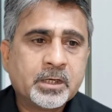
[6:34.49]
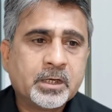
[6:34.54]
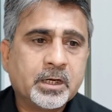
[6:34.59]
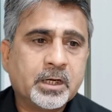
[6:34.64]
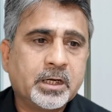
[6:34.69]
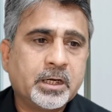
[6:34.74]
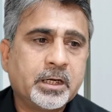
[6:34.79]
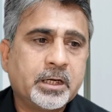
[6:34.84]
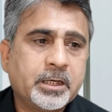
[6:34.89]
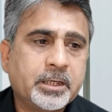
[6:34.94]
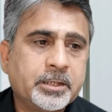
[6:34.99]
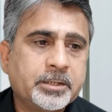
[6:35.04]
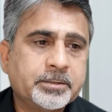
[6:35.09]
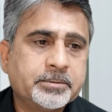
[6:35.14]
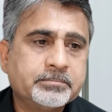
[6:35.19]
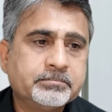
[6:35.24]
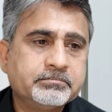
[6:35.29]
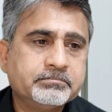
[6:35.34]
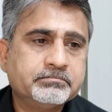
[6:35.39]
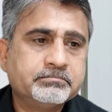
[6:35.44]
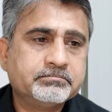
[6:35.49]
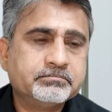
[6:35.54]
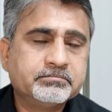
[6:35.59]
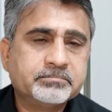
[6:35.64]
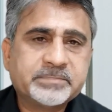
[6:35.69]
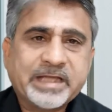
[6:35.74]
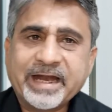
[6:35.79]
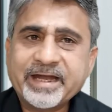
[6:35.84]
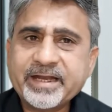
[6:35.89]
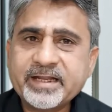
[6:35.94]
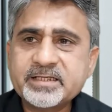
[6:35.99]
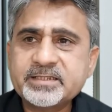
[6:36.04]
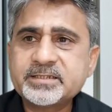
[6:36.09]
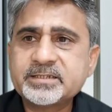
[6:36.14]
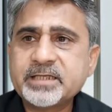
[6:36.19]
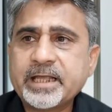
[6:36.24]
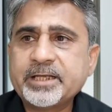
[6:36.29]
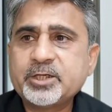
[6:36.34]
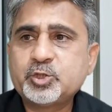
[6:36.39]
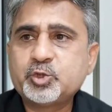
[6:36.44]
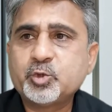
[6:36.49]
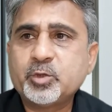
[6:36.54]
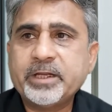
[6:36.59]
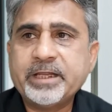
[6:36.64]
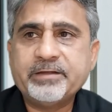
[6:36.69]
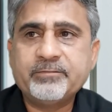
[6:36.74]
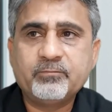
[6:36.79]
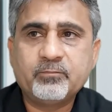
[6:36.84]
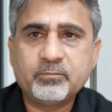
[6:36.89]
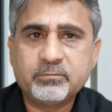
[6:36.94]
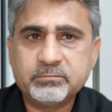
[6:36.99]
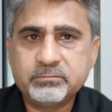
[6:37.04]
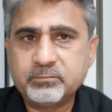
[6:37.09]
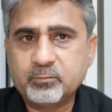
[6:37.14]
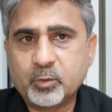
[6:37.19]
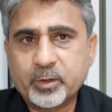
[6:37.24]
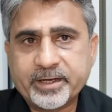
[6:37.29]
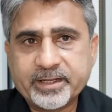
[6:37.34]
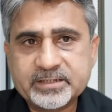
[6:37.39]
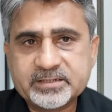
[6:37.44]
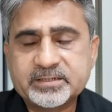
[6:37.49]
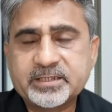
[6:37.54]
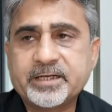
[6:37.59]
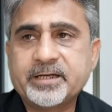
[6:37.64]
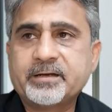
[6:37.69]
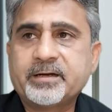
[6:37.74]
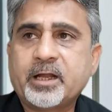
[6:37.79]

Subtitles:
That is actually what is there.